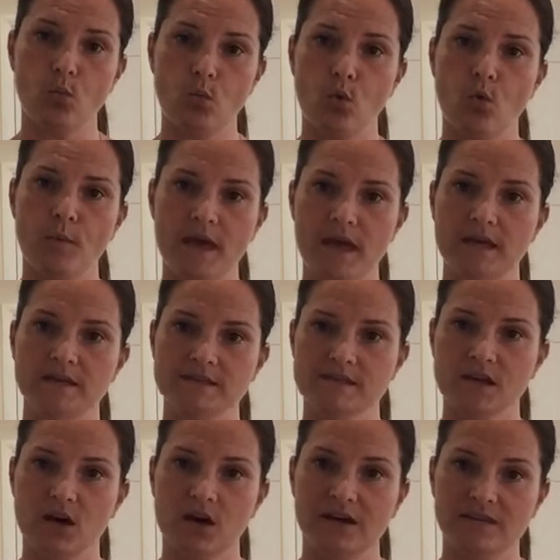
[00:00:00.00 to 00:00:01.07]
warmer
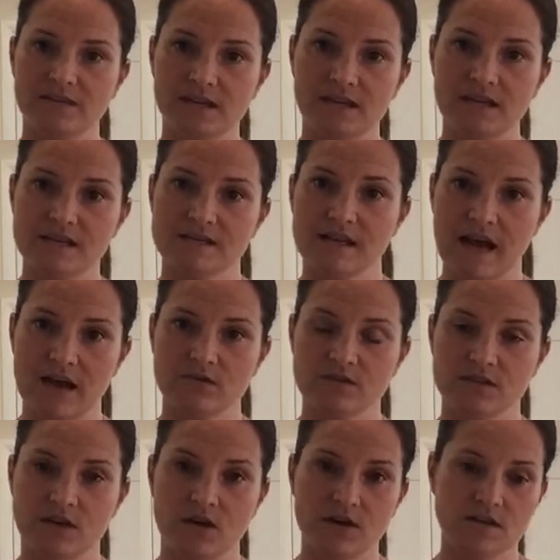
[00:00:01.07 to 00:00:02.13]
inside than it is
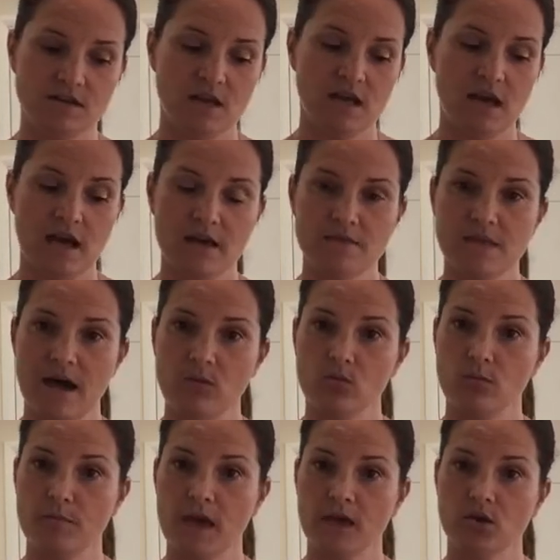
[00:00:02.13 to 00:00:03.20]
outside, and that
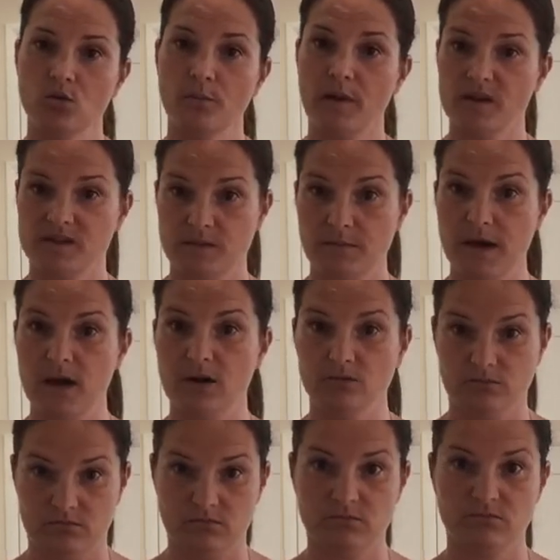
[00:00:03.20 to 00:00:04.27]
will make your butter melt
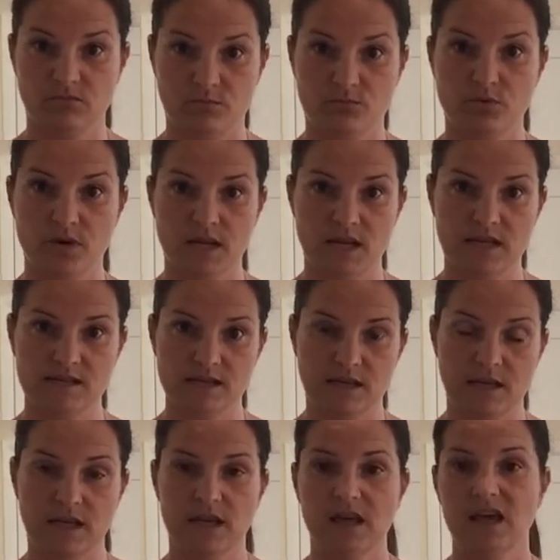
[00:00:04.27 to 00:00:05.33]
pretty
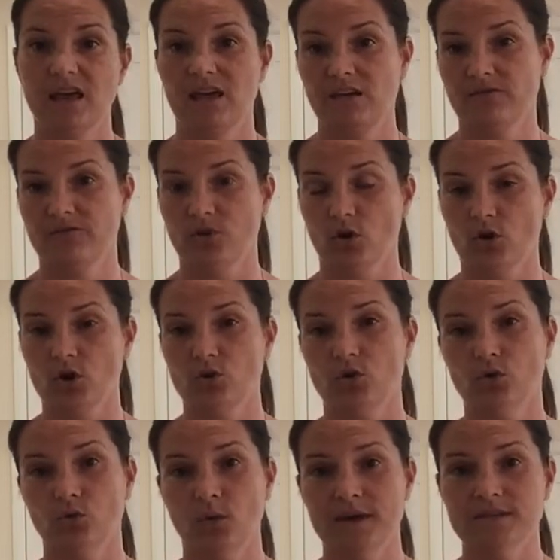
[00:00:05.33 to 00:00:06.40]
easily. If not, you
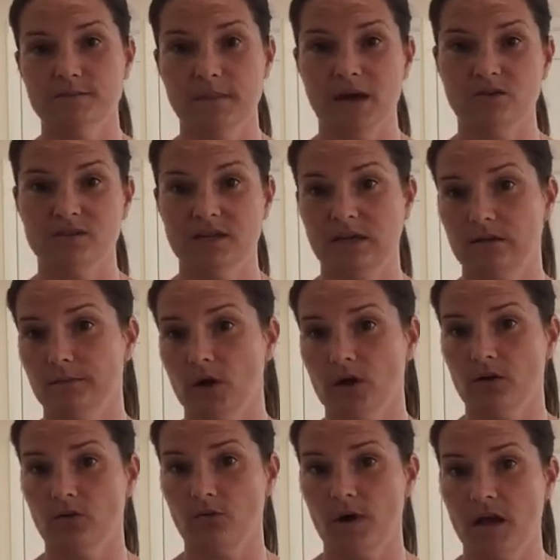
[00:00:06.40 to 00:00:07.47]
could always melt it in the
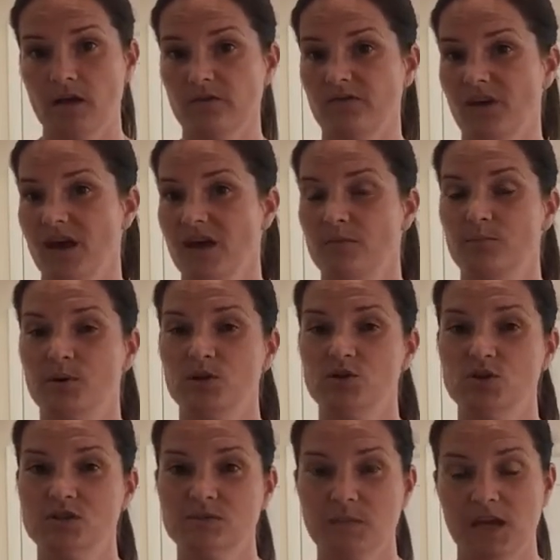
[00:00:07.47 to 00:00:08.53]
microwave, but
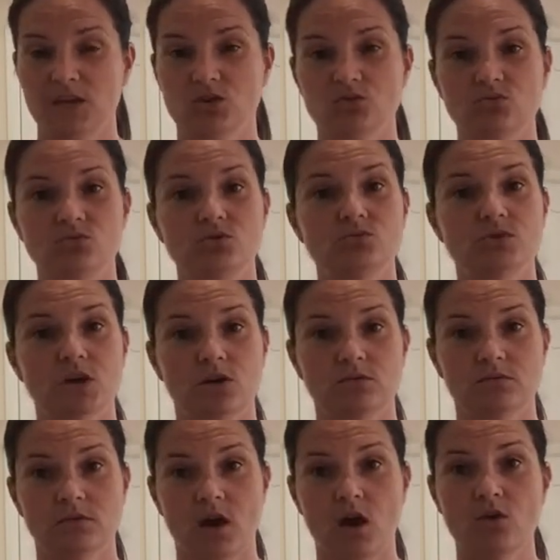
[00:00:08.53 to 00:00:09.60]
just make sure you
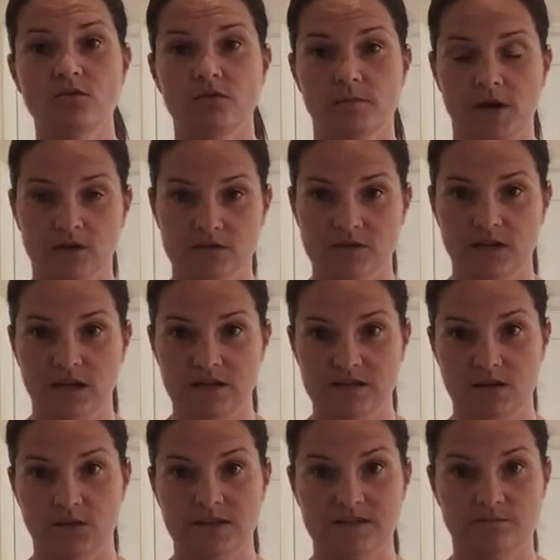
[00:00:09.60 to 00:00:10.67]
don't over melt it
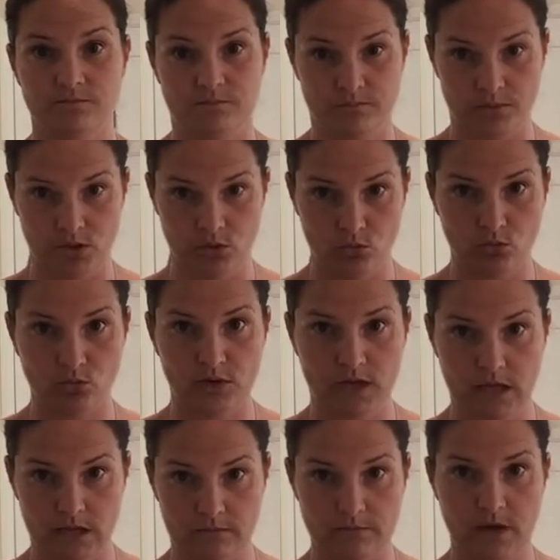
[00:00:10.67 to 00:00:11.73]
so it's
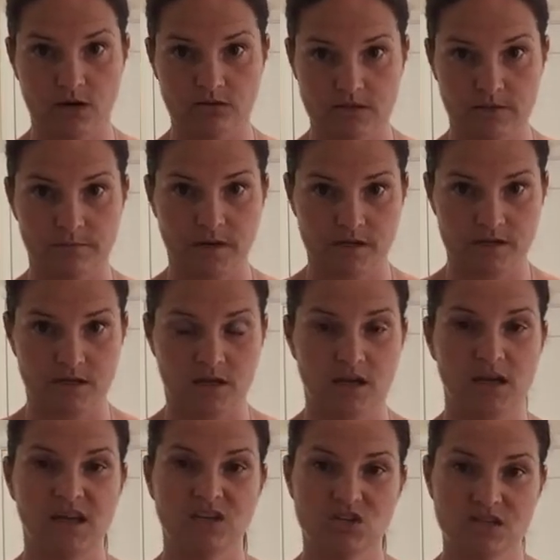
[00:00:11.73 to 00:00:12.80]
purely melted butter.
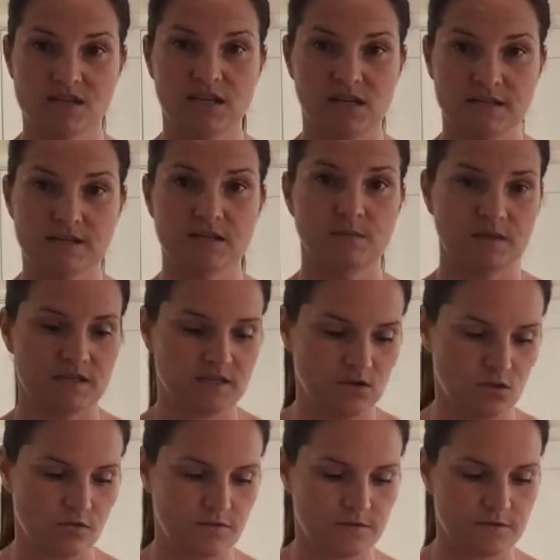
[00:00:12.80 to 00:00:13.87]
It just needs to be
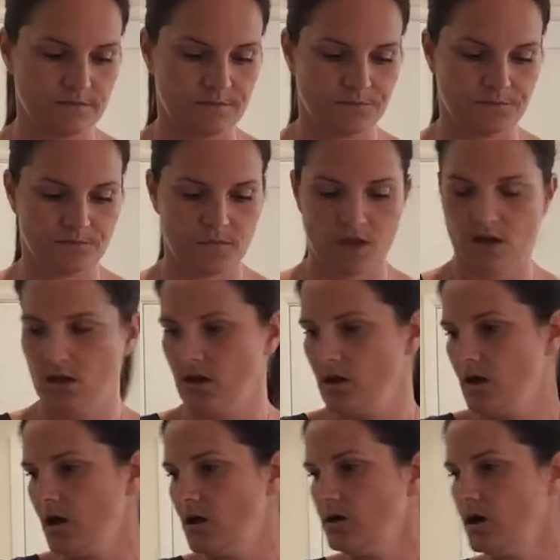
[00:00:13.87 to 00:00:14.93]
soft.
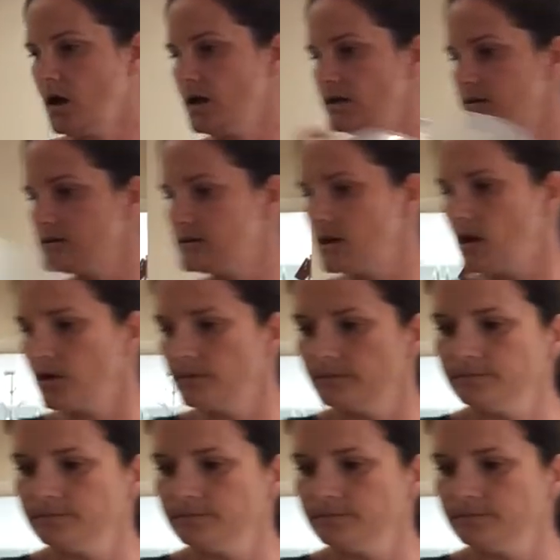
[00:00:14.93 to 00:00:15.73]
Okay, so